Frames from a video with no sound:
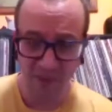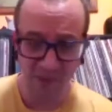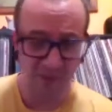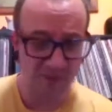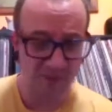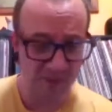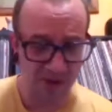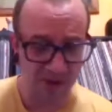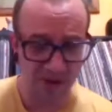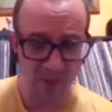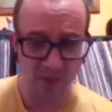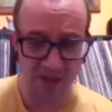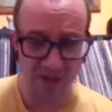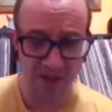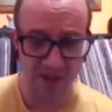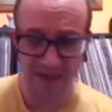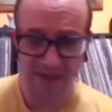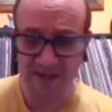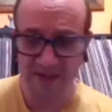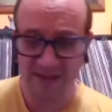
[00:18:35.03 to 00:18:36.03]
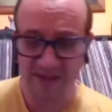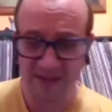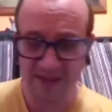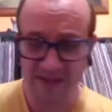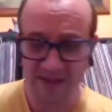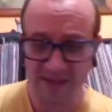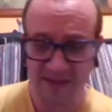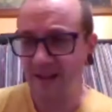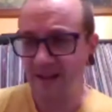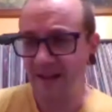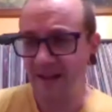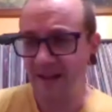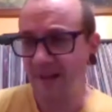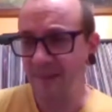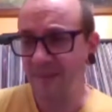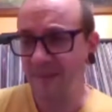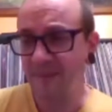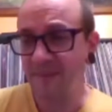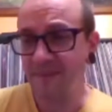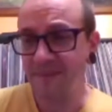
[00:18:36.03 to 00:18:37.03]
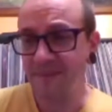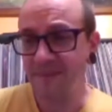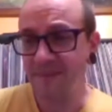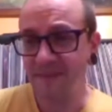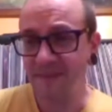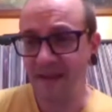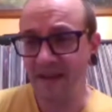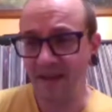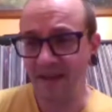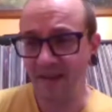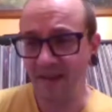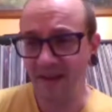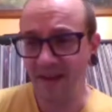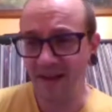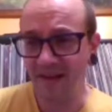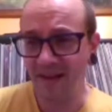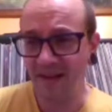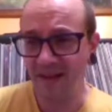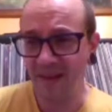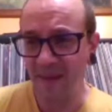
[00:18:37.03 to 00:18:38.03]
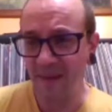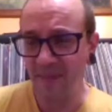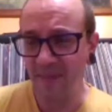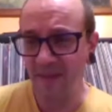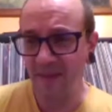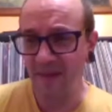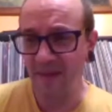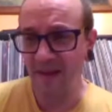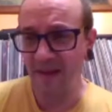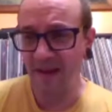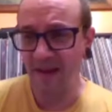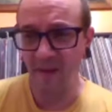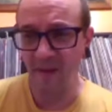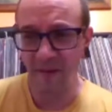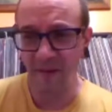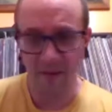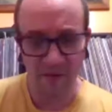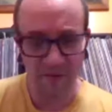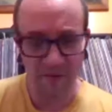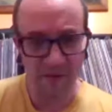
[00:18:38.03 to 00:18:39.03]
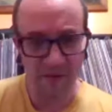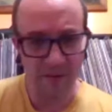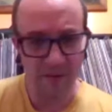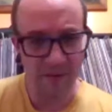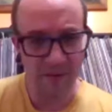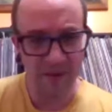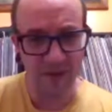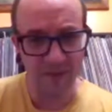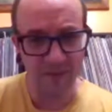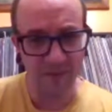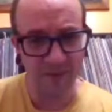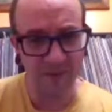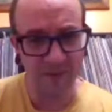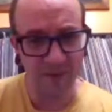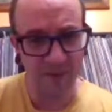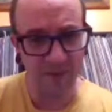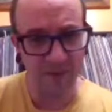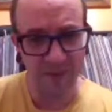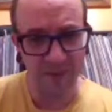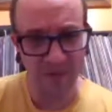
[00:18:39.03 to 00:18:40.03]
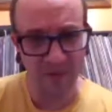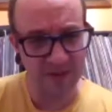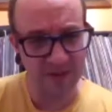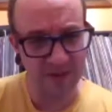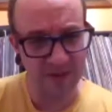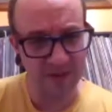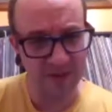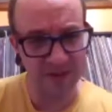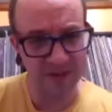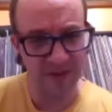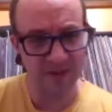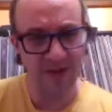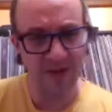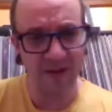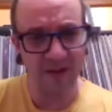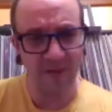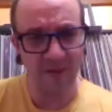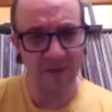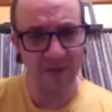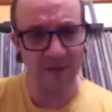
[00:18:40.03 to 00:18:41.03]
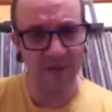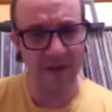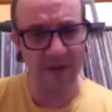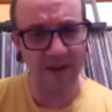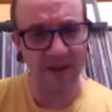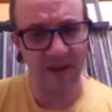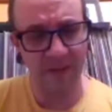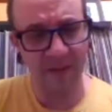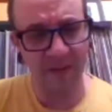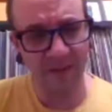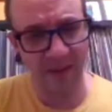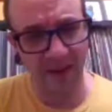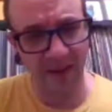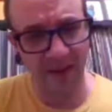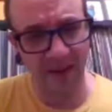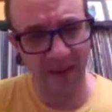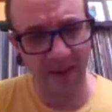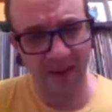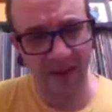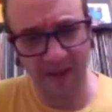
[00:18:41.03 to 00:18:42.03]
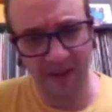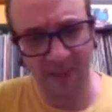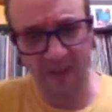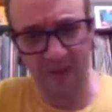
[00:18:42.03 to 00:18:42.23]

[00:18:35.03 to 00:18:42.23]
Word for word: He works very quickly, and a lot of times, like, I don't know if you're a musician yourself, or like a lot of times when